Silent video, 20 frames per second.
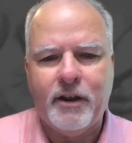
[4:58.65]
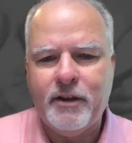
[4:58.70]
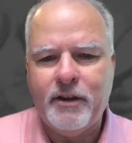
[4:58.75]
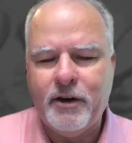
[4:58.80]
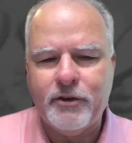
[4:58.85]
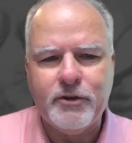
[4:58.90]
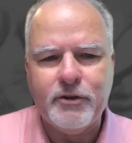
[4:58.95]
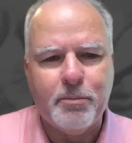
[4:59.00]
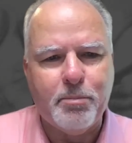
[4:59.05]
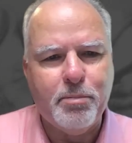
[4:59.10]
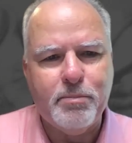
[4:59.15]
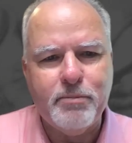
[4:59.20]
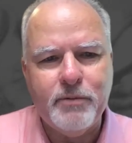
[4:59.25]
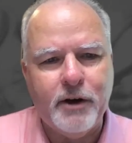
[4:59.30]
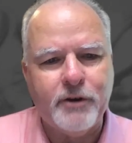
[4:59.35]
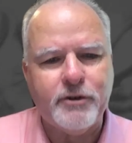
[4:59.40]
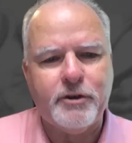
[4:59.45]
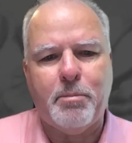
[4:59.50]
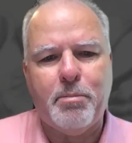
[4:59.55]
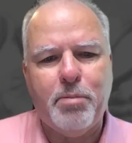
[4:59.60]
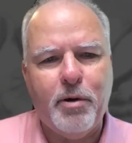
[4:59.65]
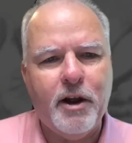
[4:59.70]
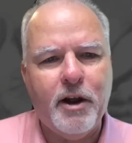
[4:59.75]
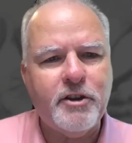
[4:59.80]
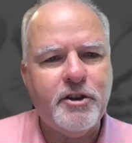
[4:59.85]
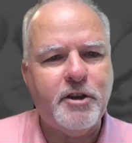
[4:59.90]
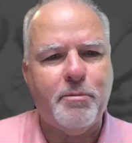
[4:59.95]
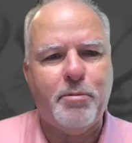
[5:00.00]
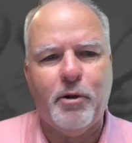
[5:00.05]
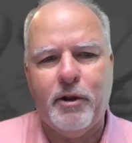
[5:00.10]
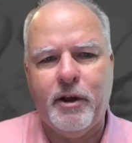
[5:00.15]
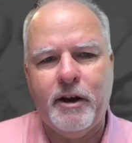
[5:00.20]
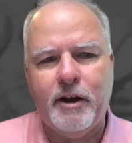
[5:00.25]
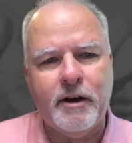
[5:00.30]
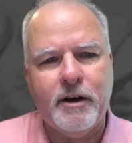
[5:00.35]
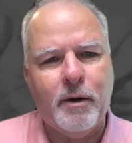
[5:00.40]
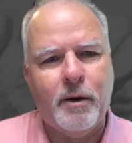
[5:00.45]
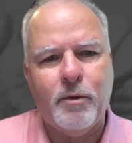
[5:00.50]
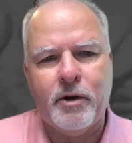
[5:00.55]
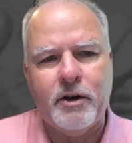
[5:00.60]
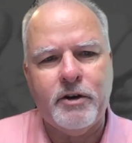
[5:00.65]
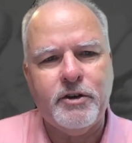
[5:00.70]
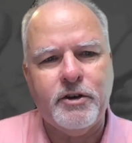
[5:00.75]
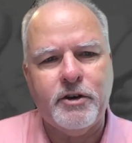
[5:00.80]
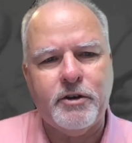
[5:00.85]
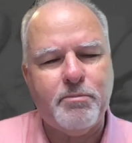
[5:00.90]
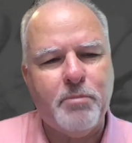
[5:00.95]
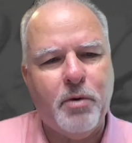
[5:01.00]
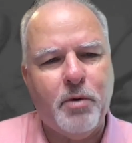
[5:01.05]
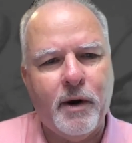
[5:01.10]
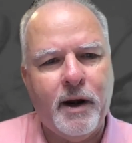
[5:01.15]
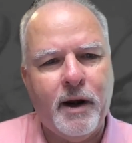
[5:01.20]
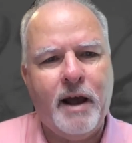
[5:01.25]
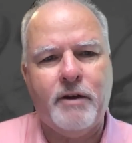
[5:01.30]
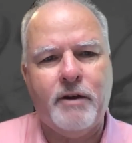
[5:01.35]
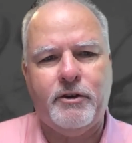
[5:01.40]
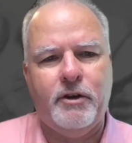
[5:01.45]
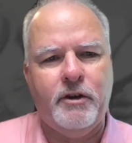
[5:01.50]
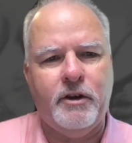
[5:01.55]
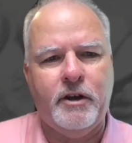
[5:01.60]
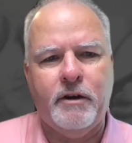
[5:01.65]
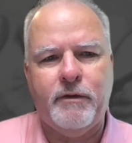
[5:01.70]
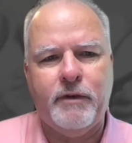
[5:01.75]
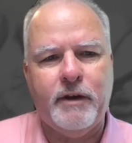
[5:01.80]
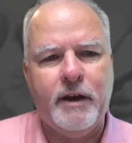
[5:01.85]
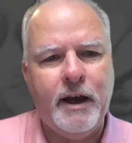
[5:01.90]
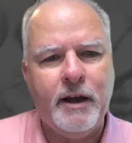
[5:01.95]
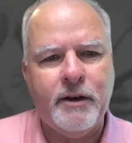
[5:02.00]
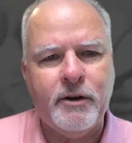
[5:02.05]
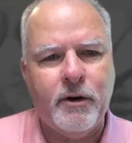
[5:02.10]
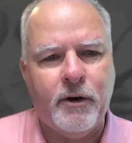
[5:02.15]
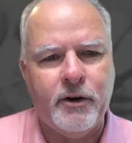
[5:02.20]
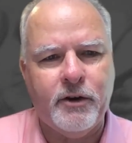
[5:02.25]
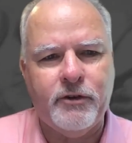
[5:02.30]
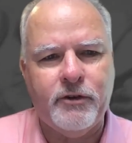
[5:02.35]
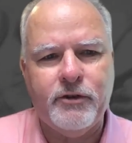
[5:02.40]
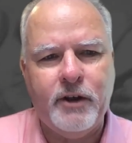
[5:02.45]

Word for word: Now there's a there's a principle here I want to just point out to you if you hadn't already